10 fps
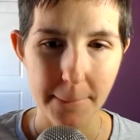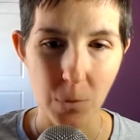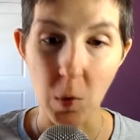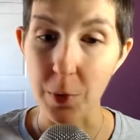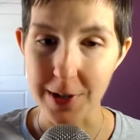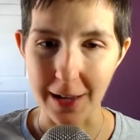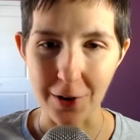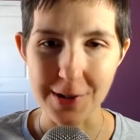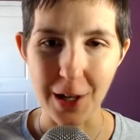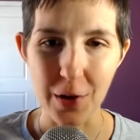We protect
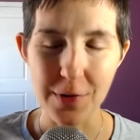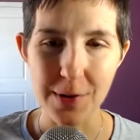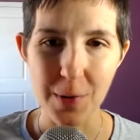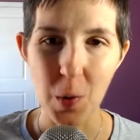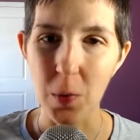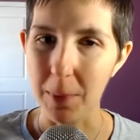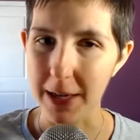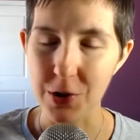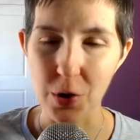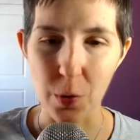ourselves. We
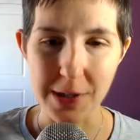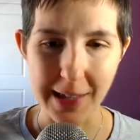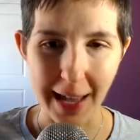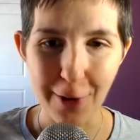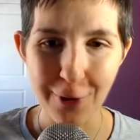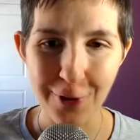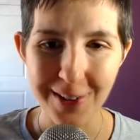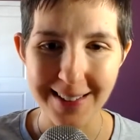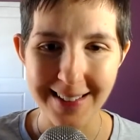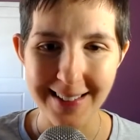make sure we're safe.
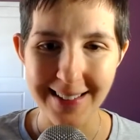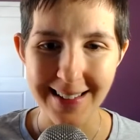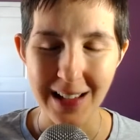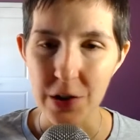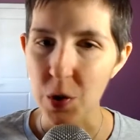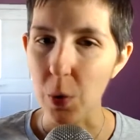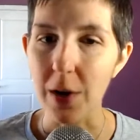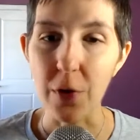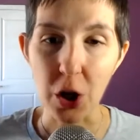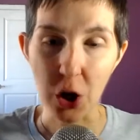So
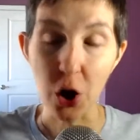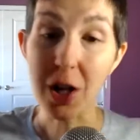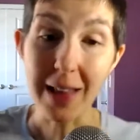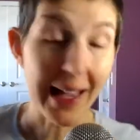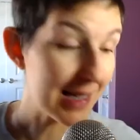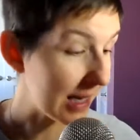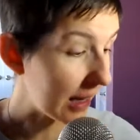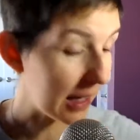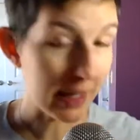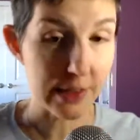whatever your glass
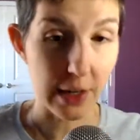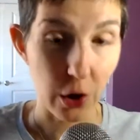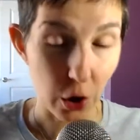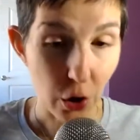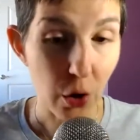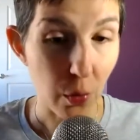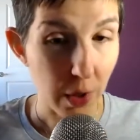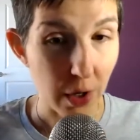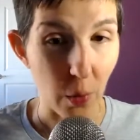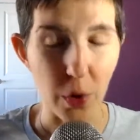ceiling is in your
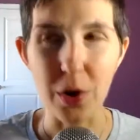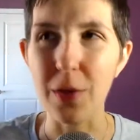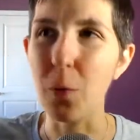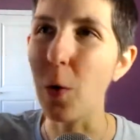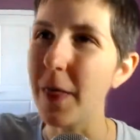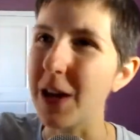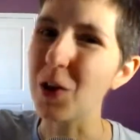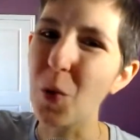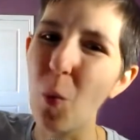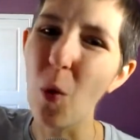career, the one that
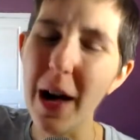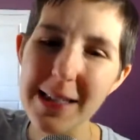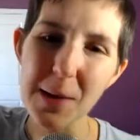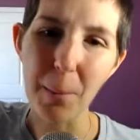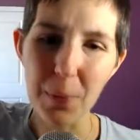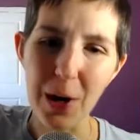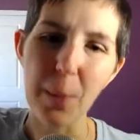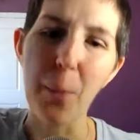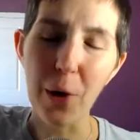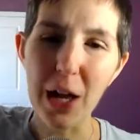you want to
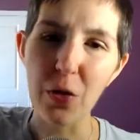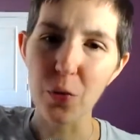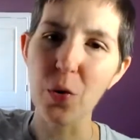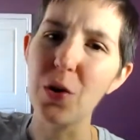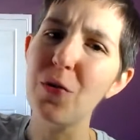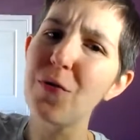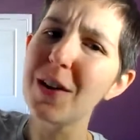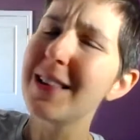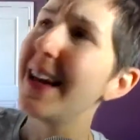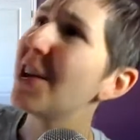break through, and you
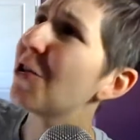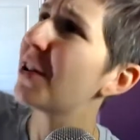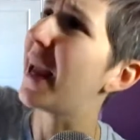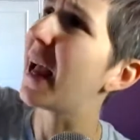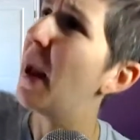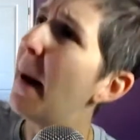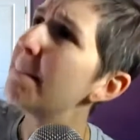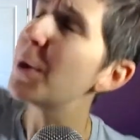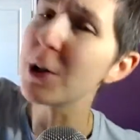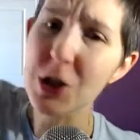feel like you're like
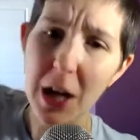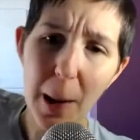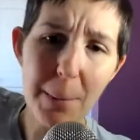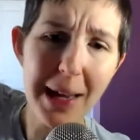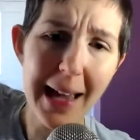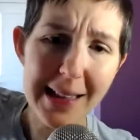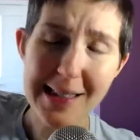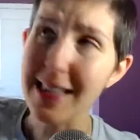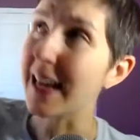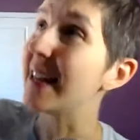pushing up
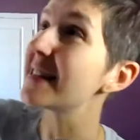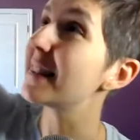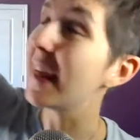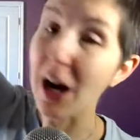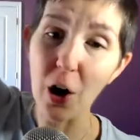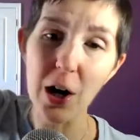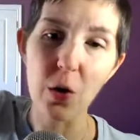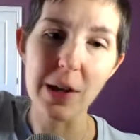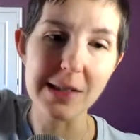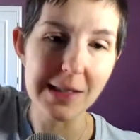against it, and it's there and
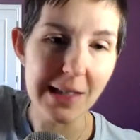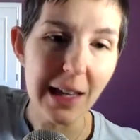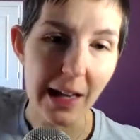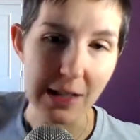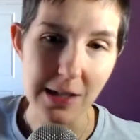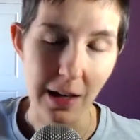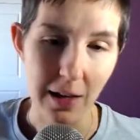you can see it.